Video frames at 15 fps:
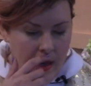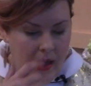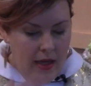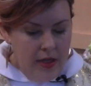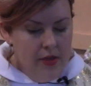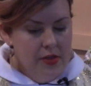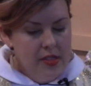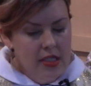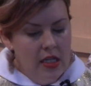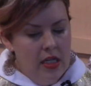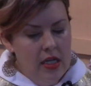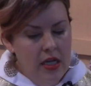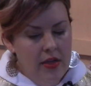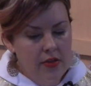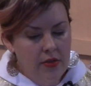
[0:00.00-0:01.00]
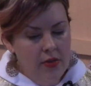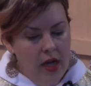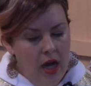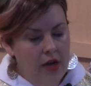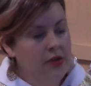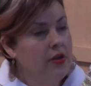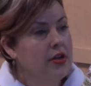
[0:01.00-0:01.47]
You see, in
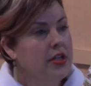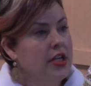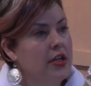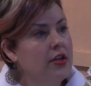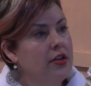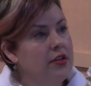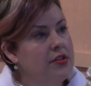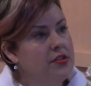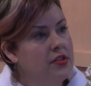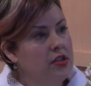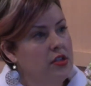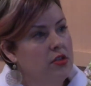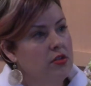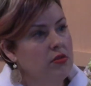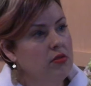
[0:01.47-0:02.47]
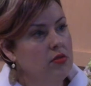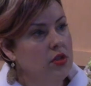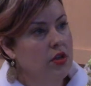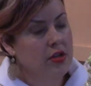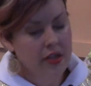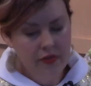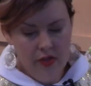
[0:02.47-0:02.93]
300 years, you
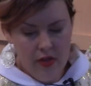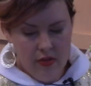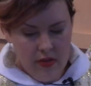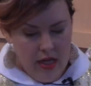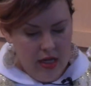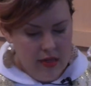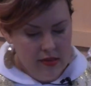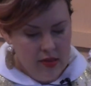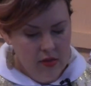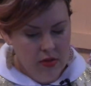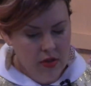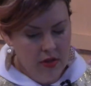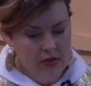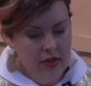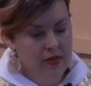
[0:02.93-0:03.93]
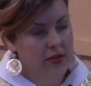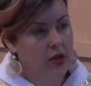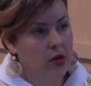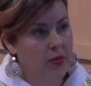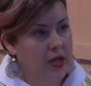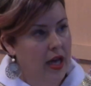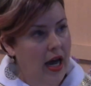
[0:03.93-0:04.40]
learn a few things. You learn that there
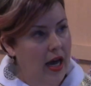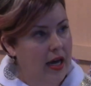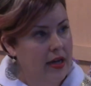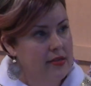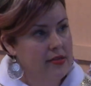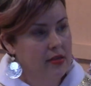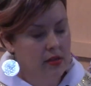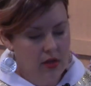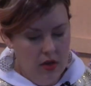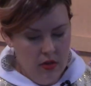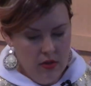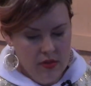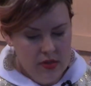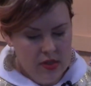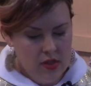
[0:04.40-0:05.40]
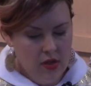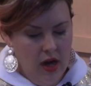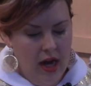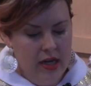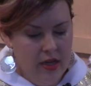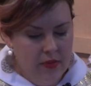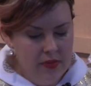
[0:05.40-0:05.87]
will be highs and lows,
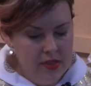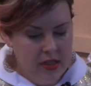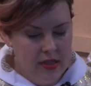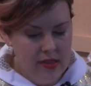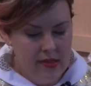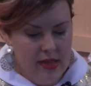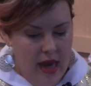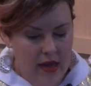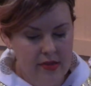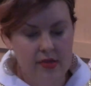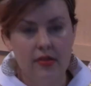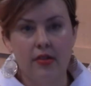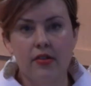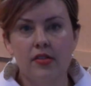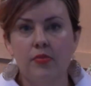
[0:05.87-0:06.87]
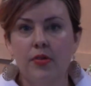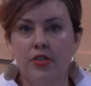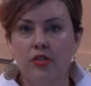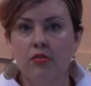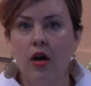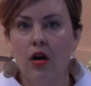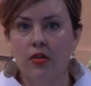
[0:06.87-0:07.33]
triumphs and disasters, but
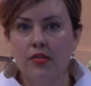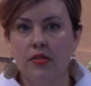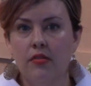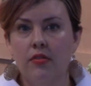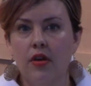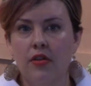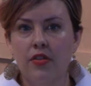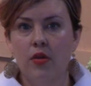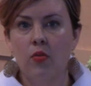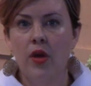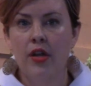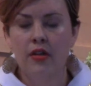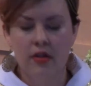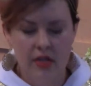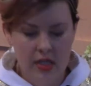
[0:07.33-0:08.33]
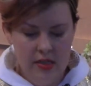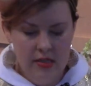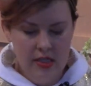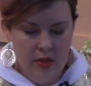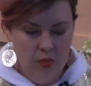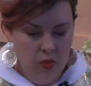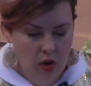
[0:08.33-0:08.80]
you also know that when you're in
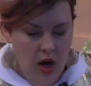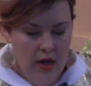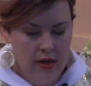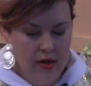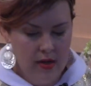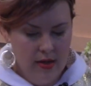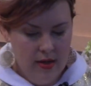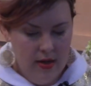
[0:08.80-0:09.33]
deep water,